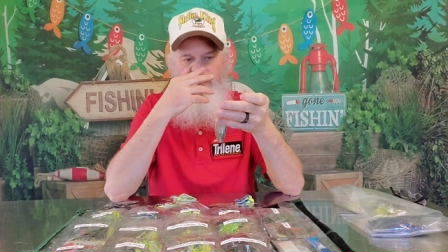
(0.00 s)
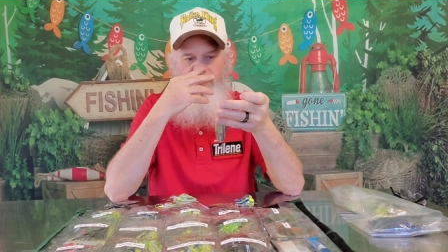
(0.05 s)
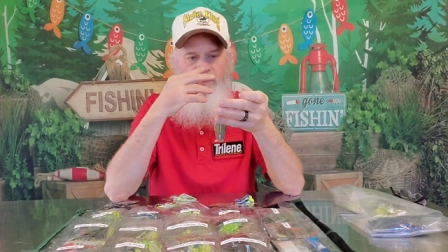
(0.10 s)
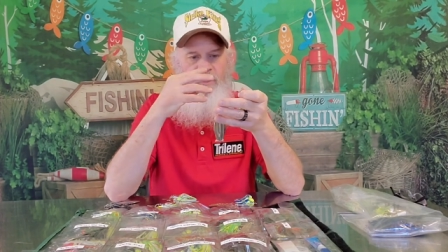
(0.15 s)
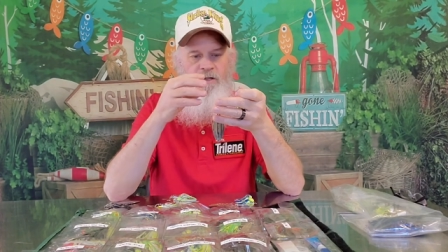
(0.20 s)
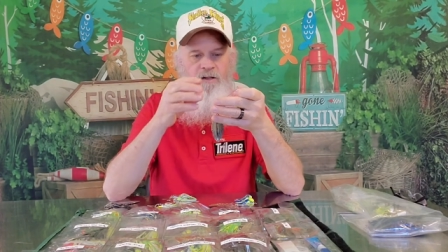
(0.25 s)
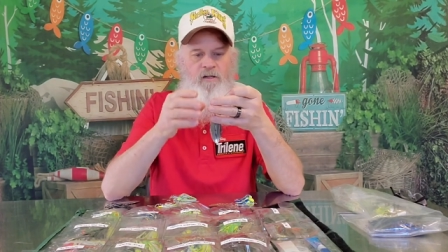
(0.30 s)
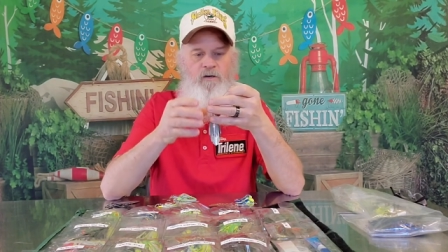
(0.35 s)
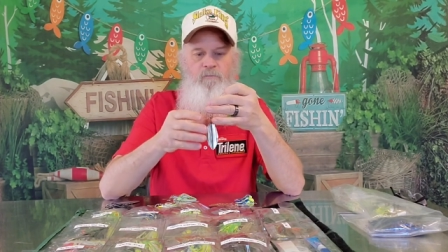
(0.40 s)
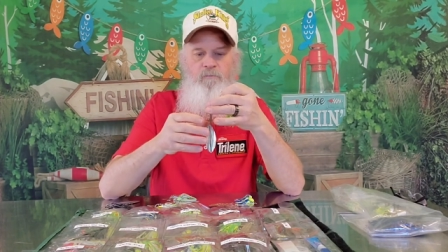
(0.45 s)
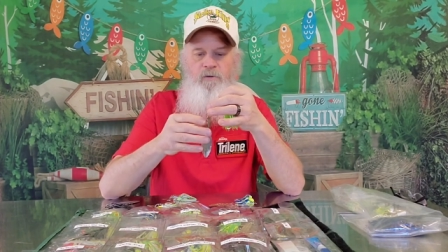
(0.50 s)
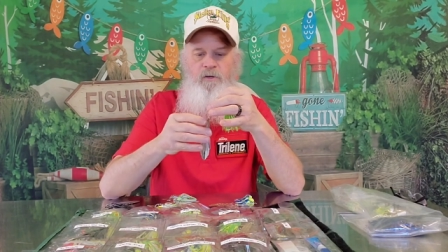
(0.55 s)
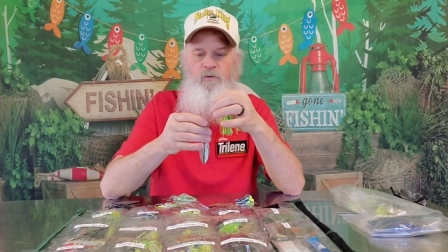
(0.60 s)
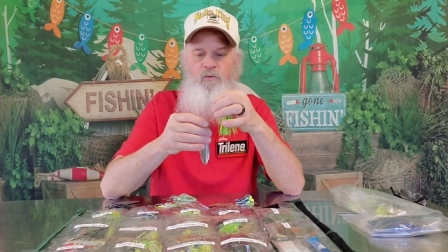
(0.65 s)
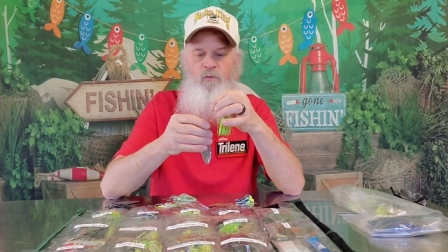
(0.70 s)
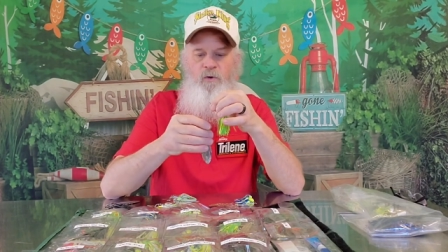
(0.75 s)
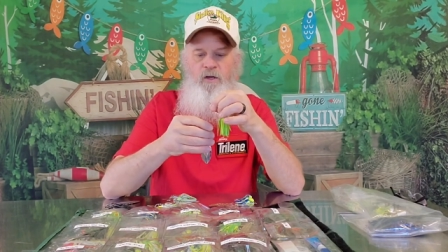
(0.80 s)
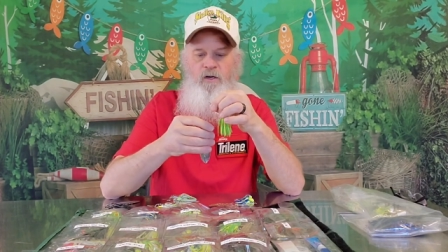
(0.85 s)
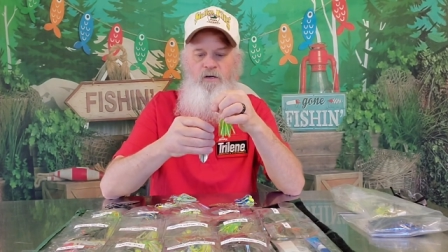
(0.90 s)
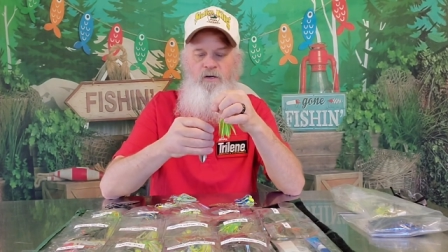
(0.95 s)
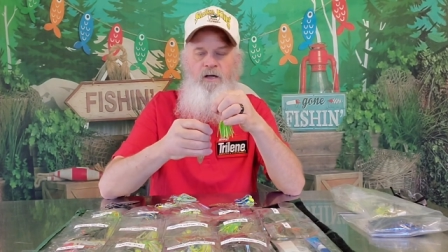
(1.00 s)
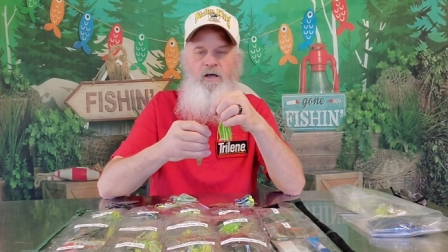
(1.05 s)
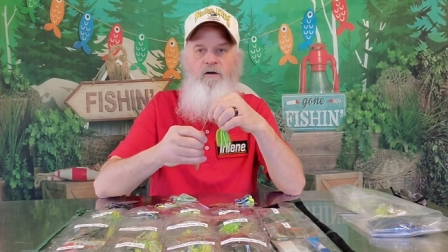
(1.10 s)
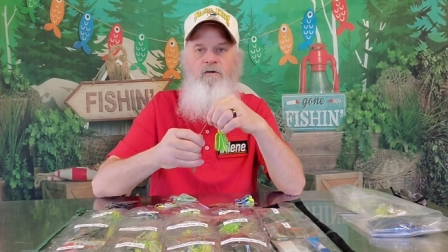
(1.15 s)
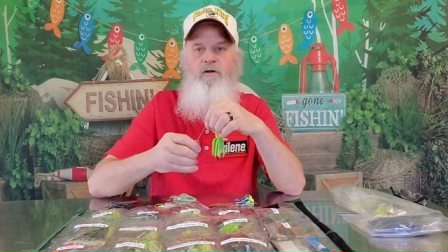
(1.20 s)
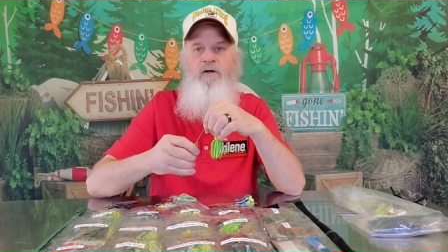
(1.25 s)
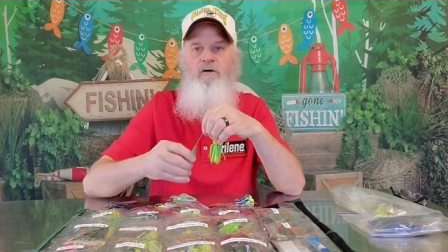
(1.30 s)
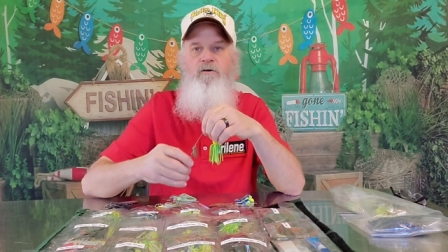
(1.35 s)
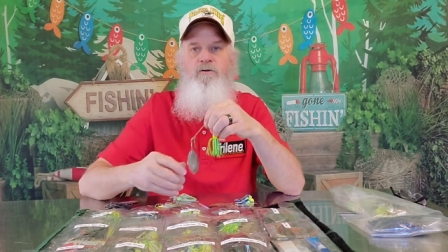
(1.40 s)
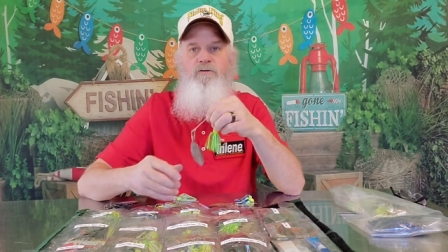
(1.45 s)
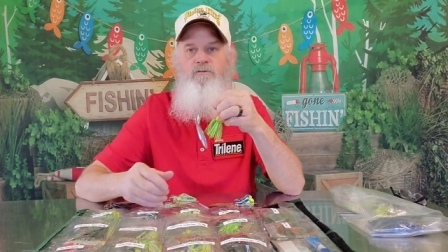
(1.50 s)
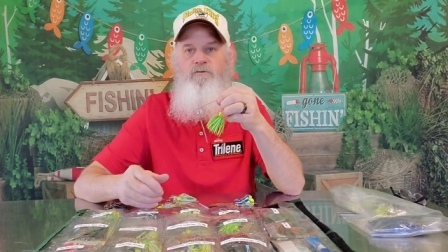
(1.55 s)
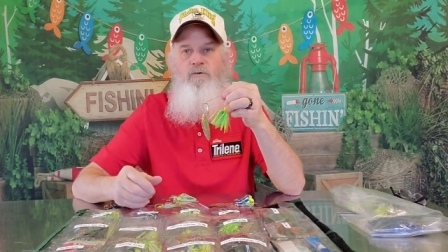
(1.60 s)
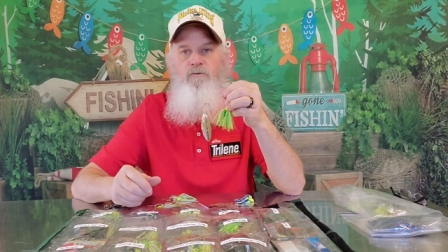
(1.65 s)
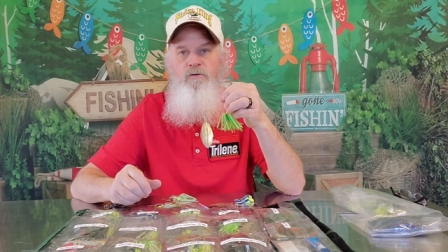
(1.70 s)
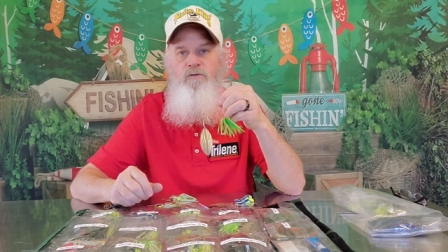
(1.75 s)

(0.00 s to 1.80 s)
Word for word: Got a little bit of wind down here. Let's throw